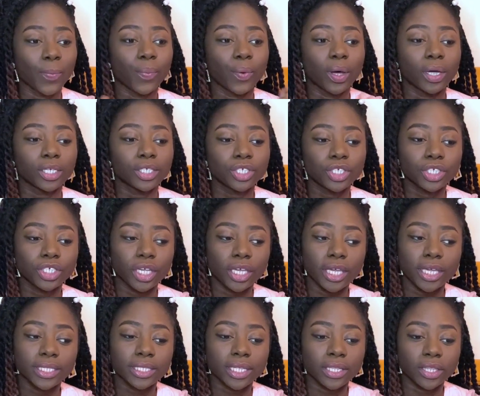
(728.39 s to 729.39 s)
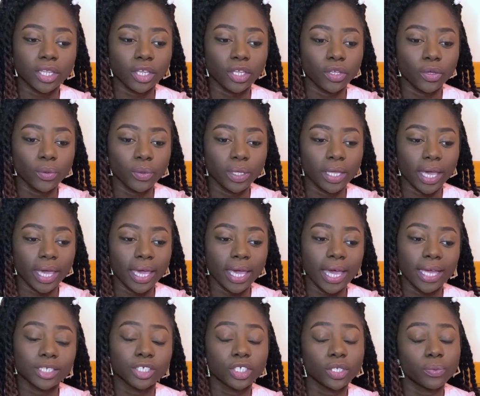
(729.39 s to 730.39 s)
But she is in the UK
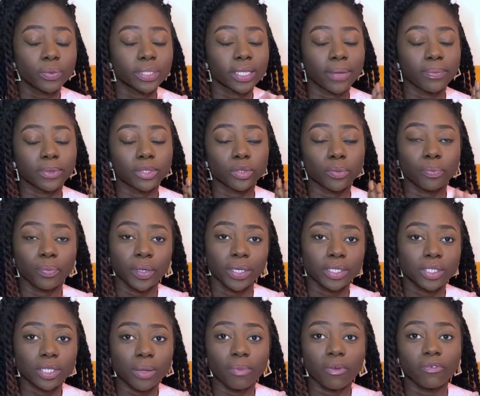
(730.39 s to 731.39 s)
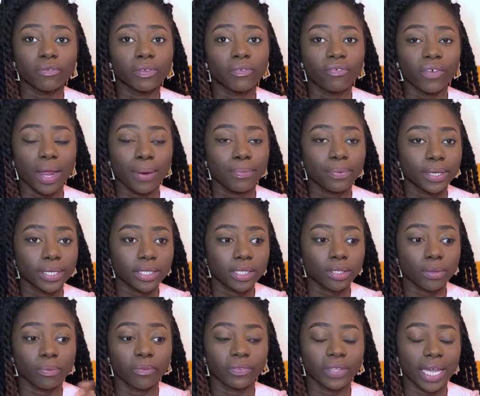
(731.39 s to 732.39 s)
and she was able to bring some of the fabrics,
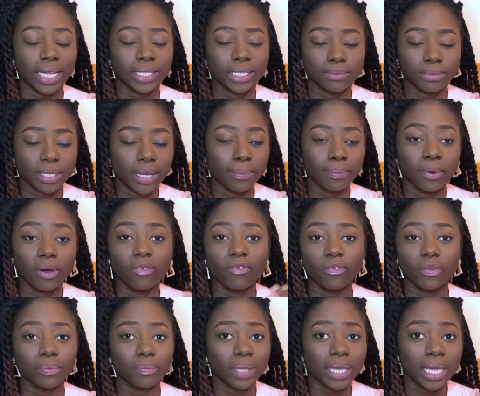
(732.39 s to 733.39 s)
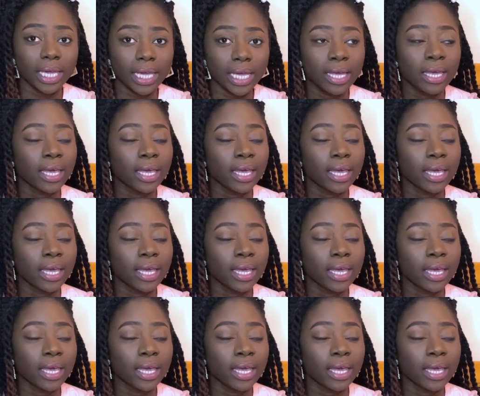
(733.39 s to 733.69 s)
some of the items I bought for me,